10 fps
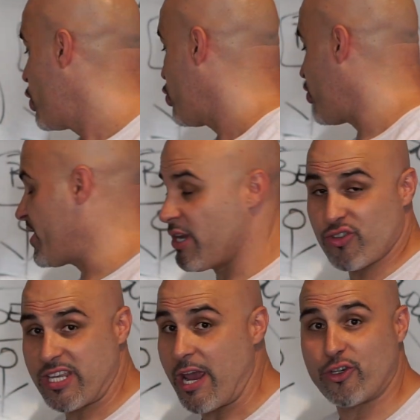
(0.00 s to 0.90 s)
You're still
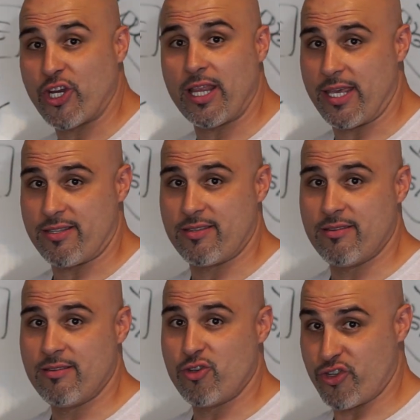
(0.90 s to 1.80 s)
scared shitless.
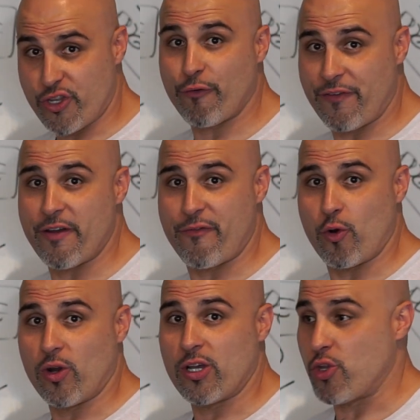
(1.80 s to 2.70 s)
You're still
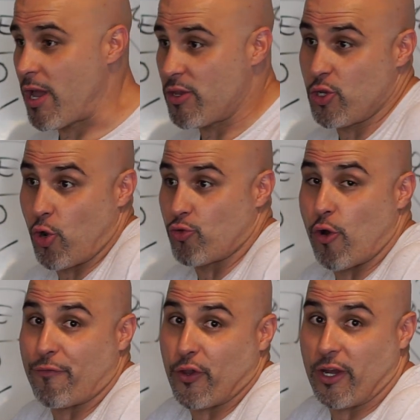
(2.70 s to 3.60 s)
fearful. You don't know
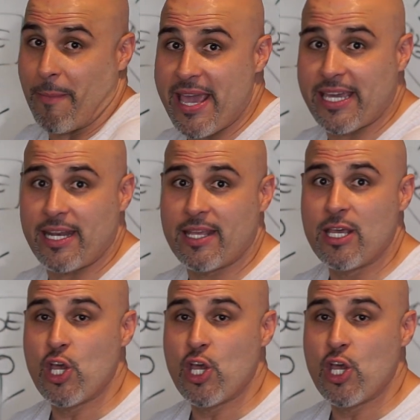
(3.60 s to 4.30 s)
if you're going to make it.